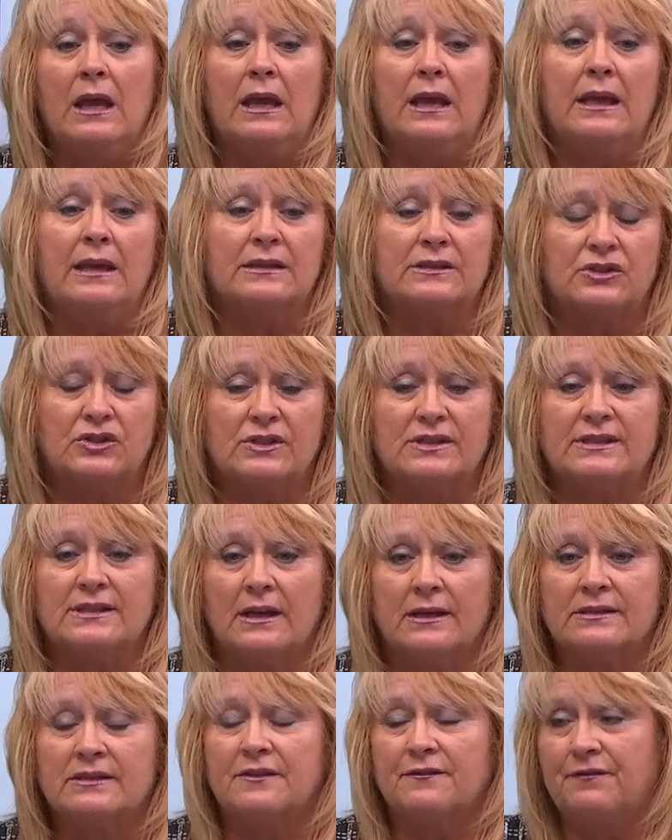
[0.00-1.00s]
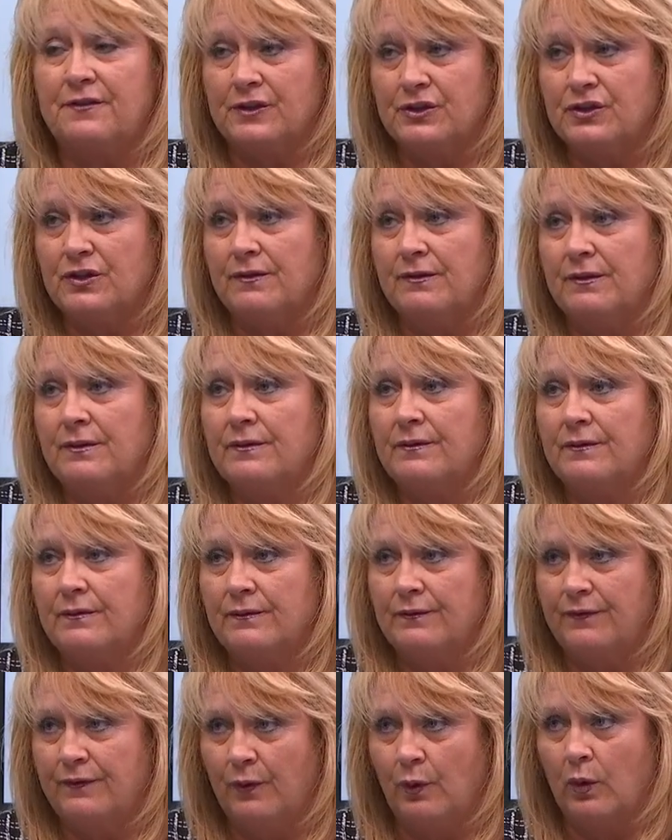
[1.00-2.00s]
is just not sufficient
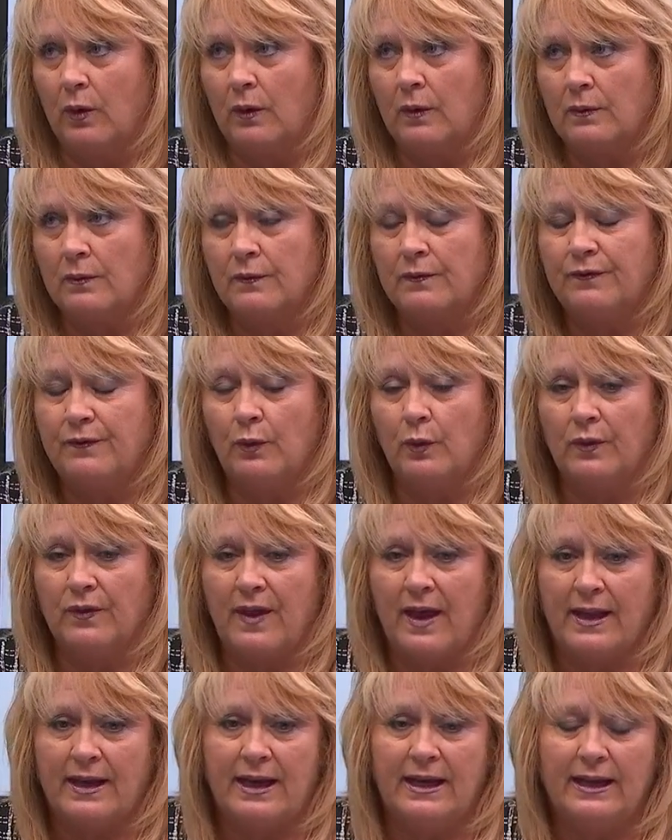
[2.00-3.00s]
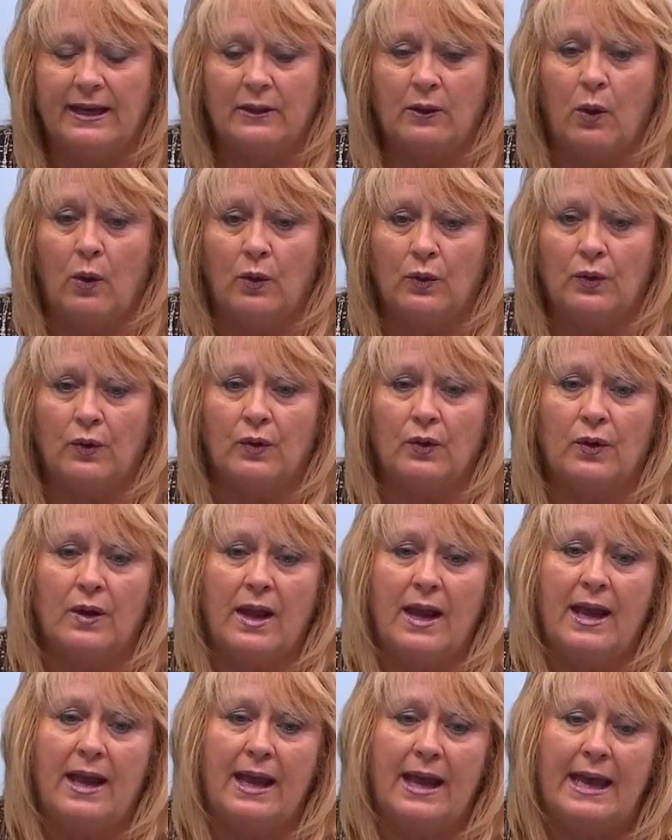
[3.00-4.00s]
for for that any longer.
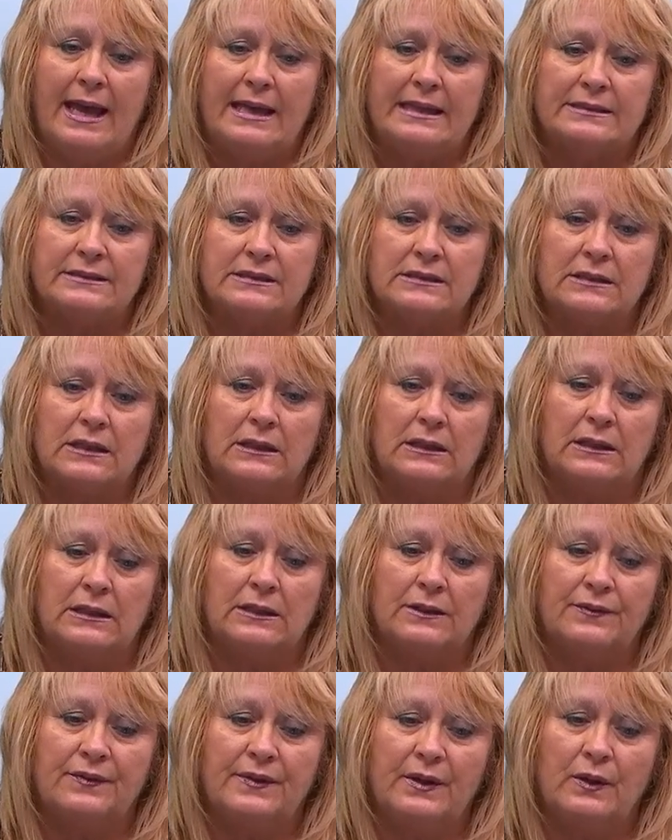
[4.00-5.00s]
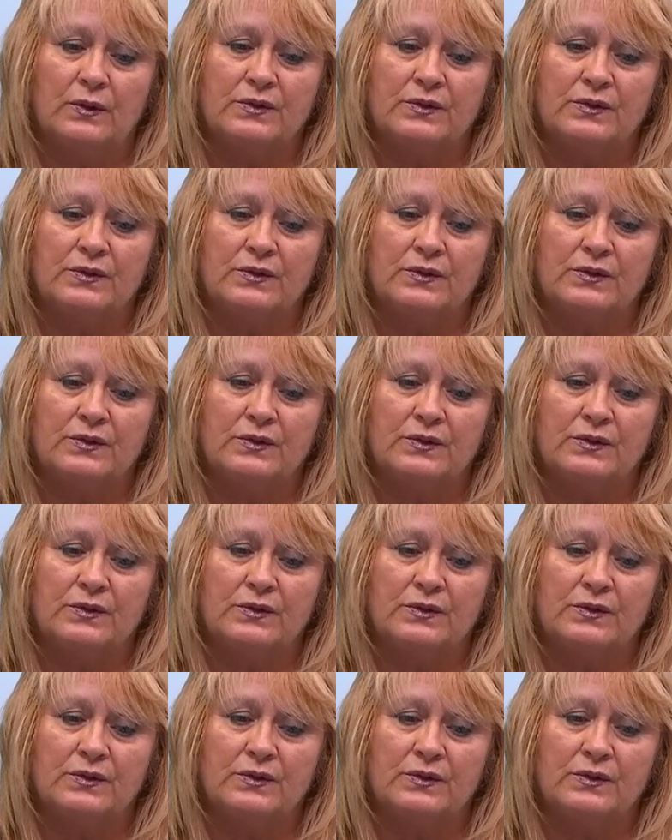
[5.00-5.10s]
And um, the